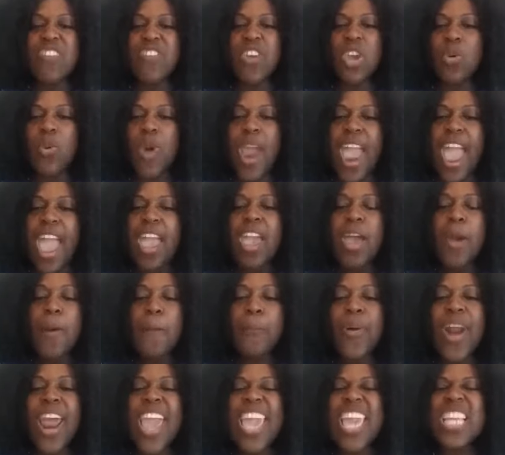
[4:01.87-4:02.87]
everywhere.
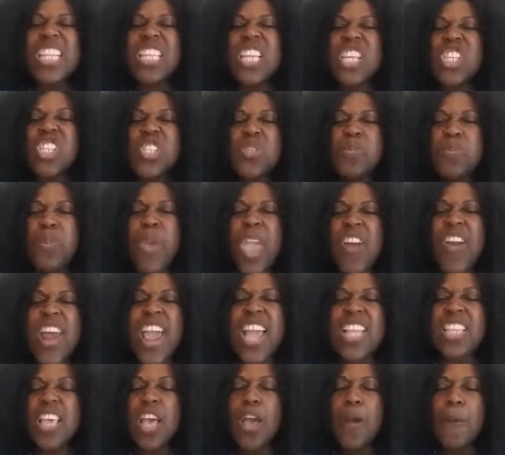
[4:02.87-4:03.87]
Pray in the
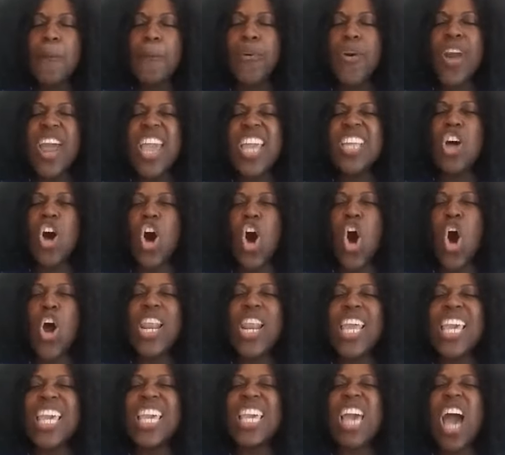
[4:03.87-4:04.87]
spirit. Pray in the
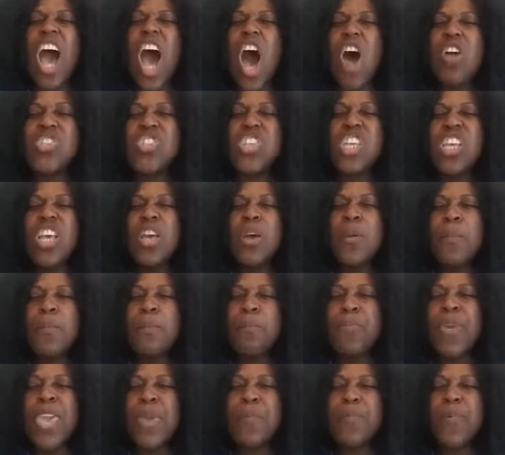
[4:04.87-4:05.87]
Holy Ghost.
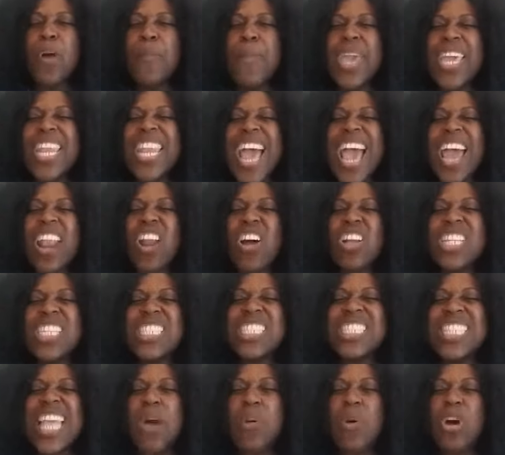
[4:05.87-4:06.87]
People may not
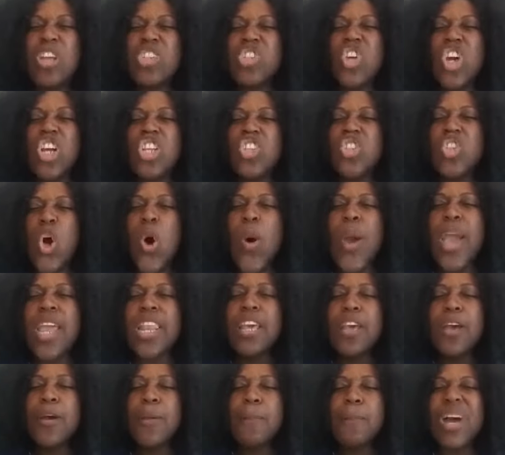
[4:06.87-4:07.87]
understand what you're
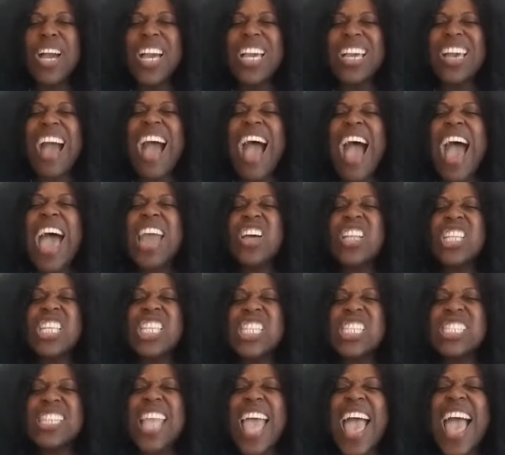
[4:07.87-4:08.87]
doing, but God
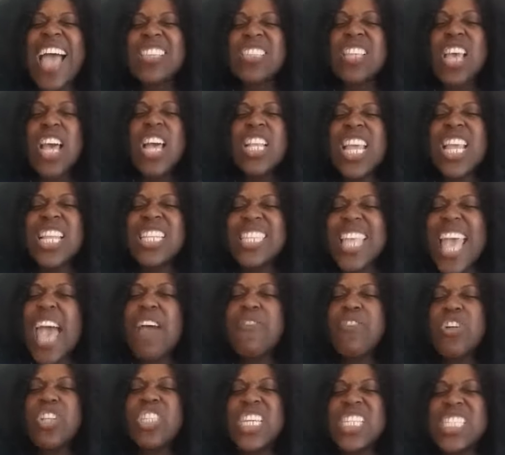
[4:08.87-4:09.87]
understands. The
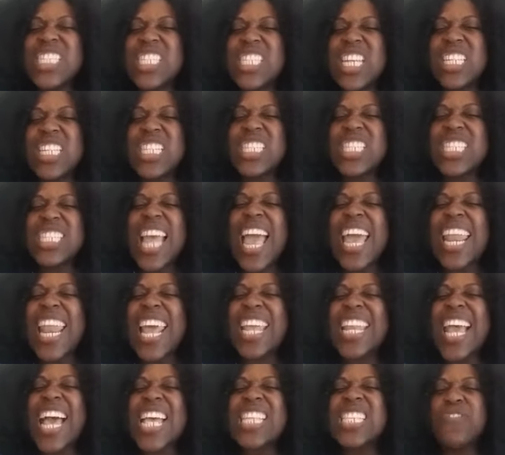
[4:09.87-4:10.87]
devil doesn't understand.
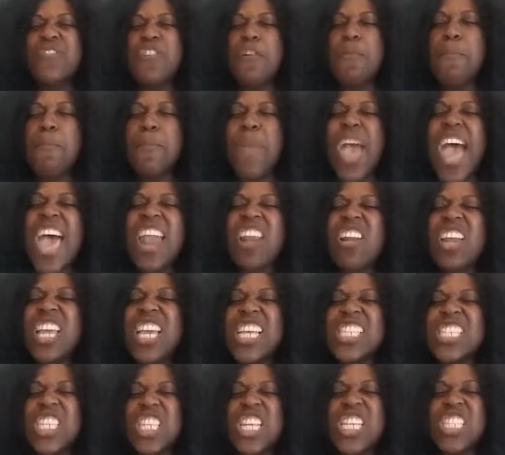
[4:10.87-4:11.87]
And that's even better
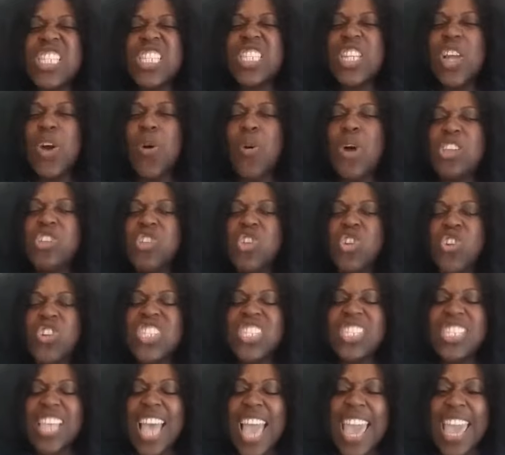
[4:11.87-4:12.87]
because he doesn't know what you're
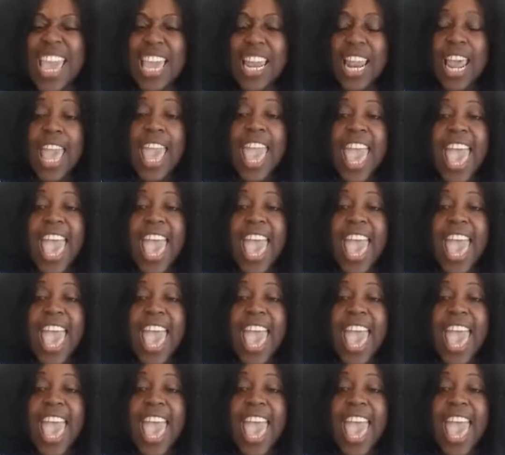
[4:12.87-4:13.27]
saying.